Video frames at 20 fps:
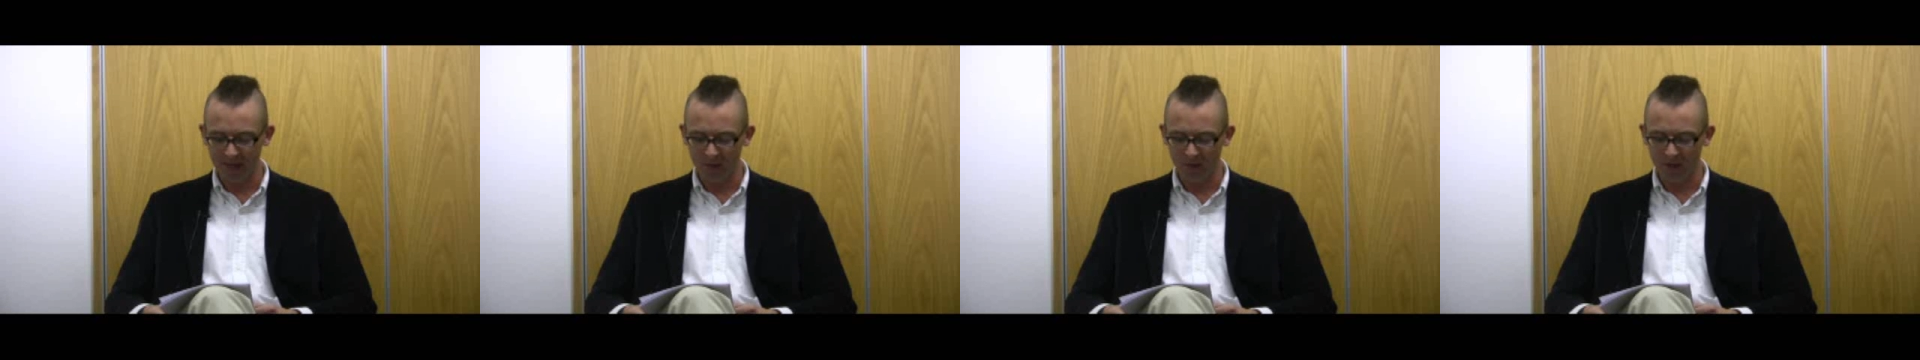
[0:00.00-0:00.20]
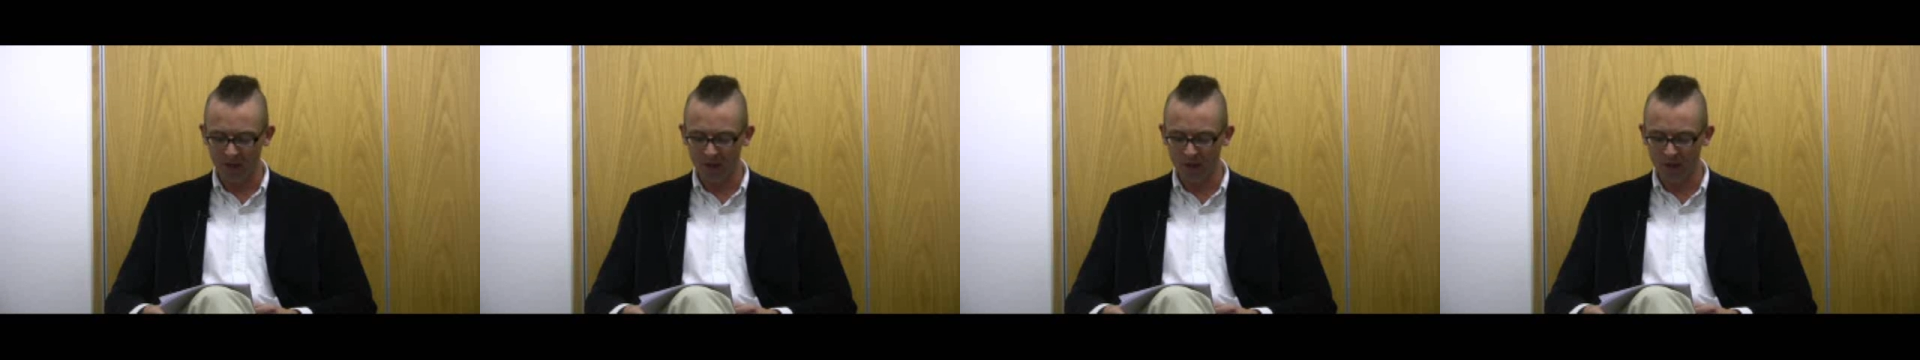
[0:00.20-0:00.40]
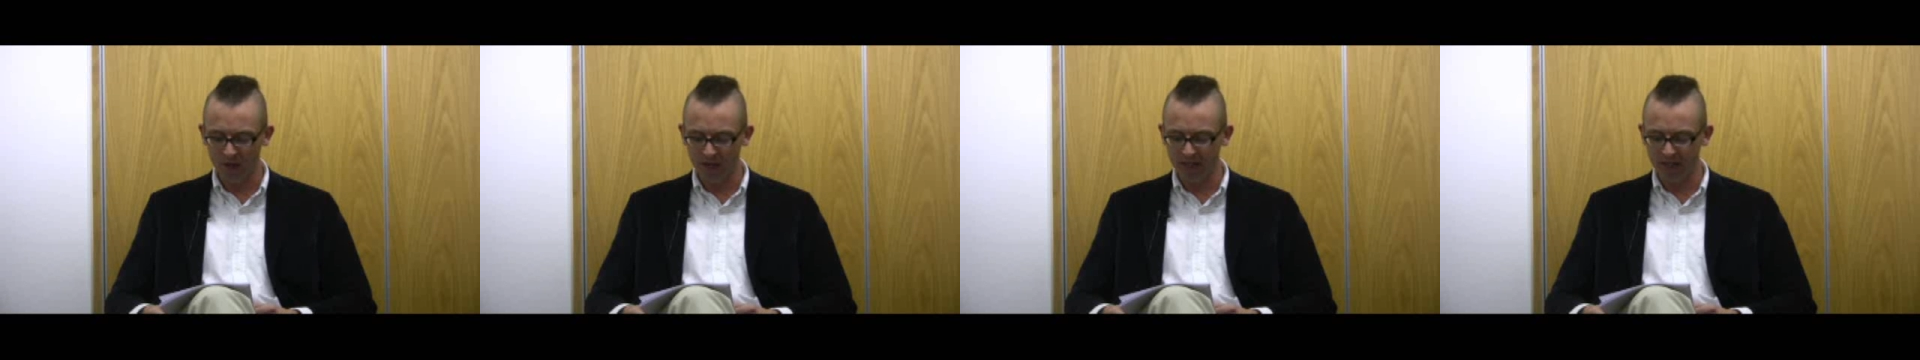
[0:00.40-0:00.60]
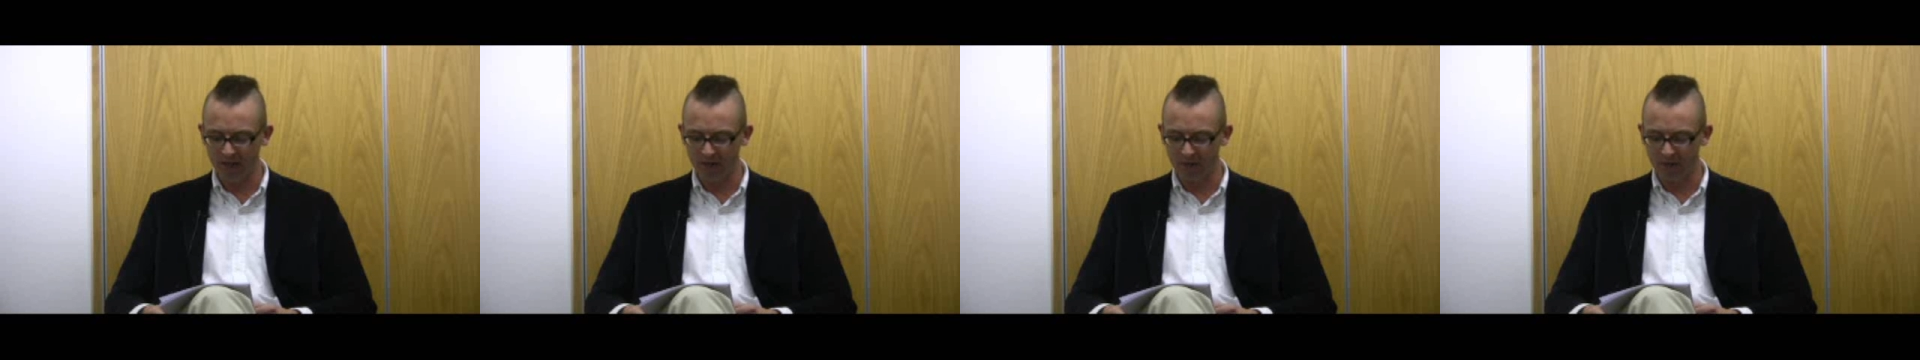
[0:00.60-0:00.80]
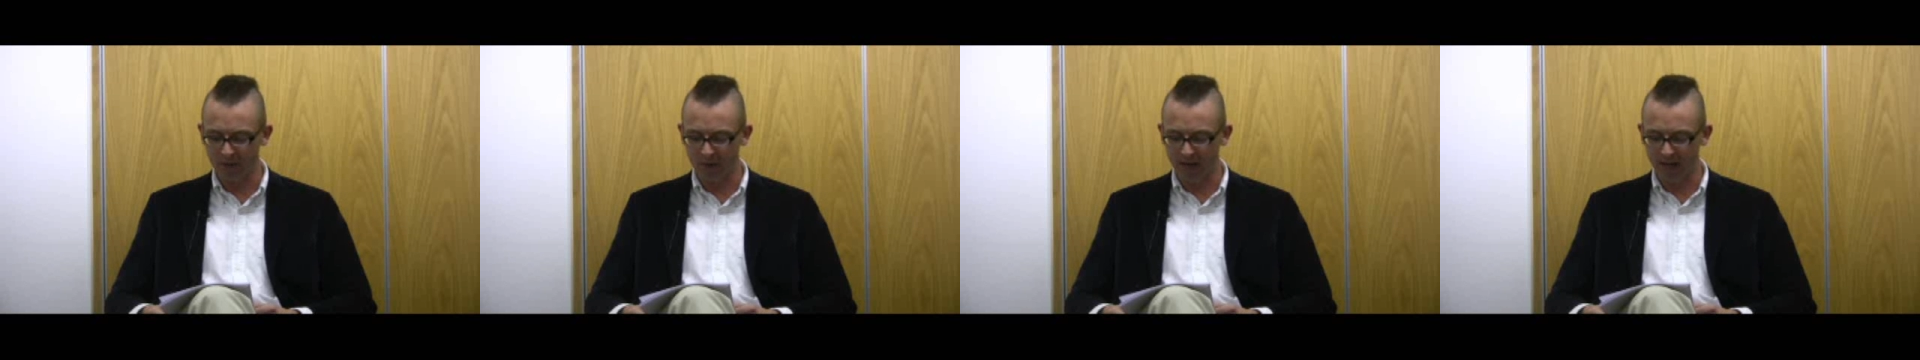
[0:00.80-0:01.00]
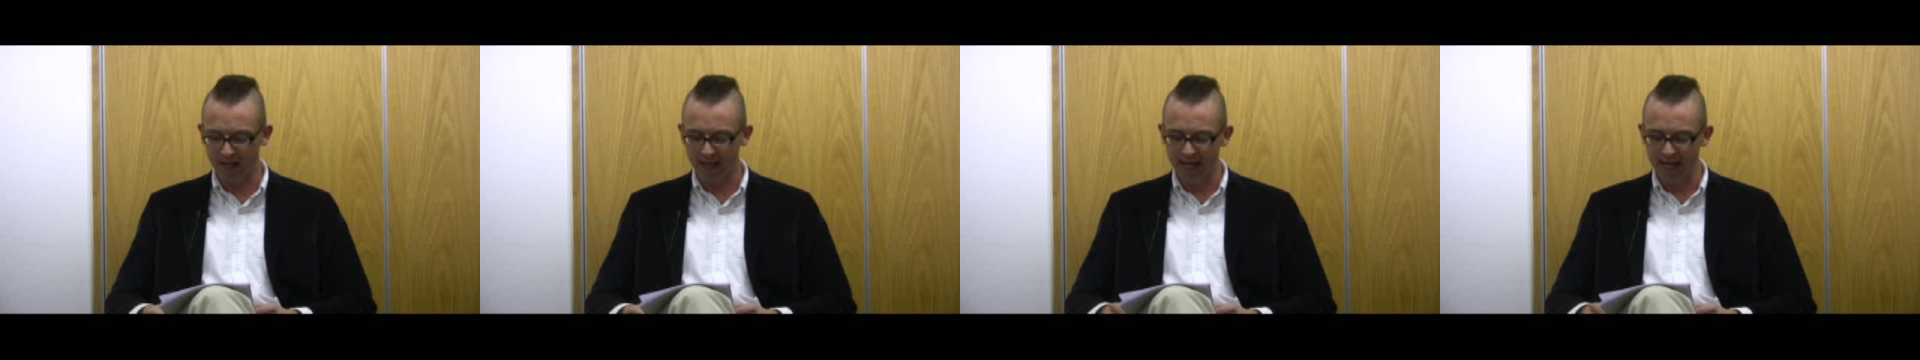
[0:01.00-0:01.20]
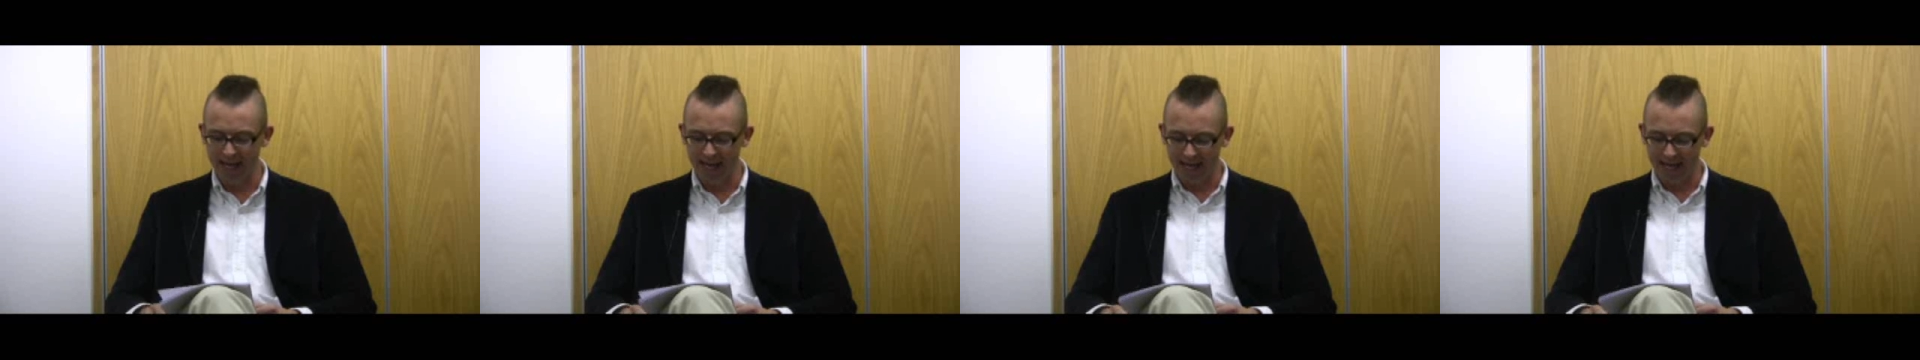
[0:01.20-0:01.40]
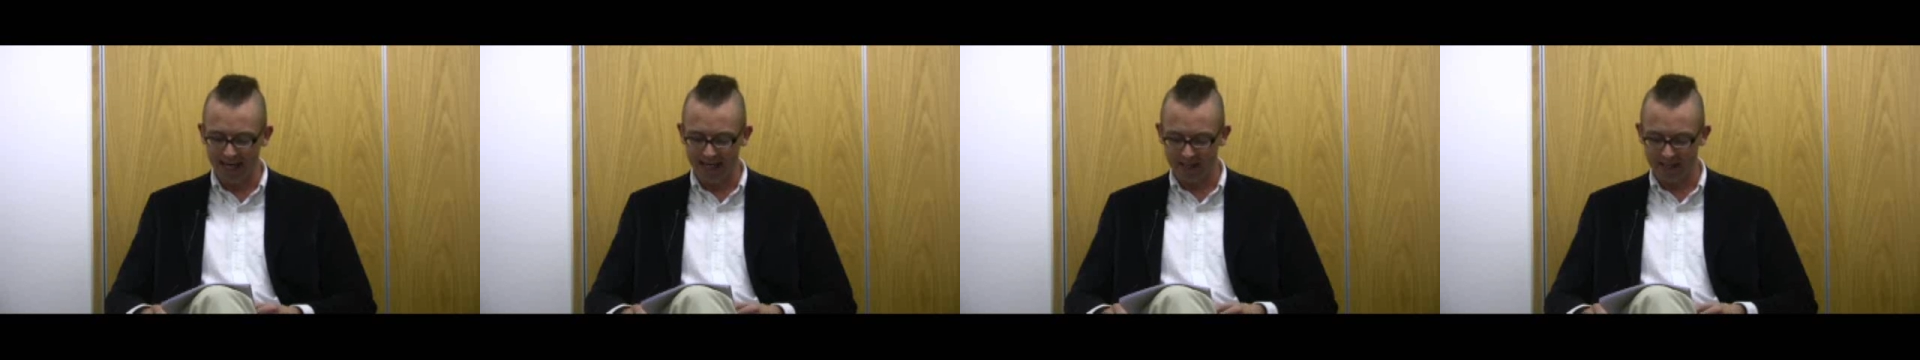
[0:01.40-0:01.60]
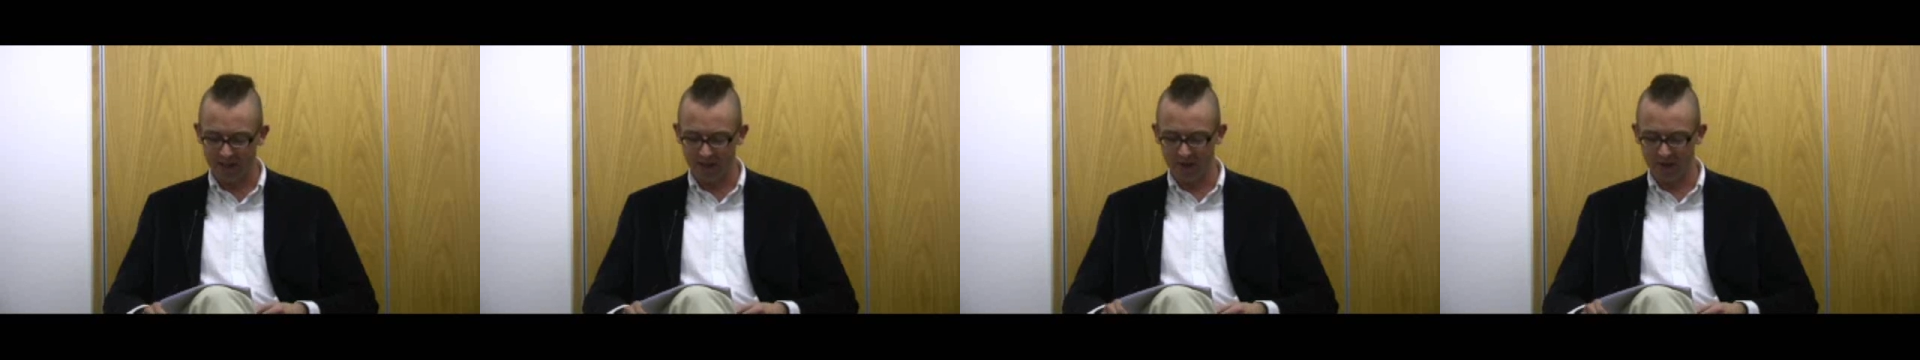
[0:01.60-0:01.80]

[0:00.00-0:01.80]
What I'll try to do as well is